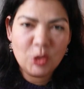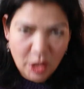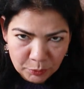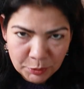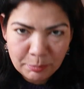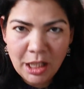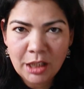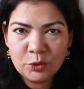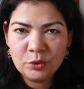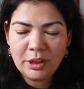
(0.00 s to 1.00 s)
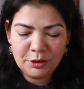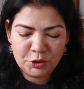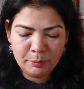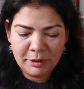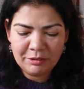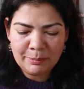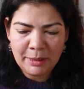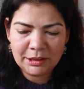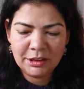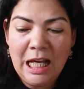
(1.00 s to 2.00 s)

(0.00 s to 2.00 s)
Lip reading: So I would bow and show my respect.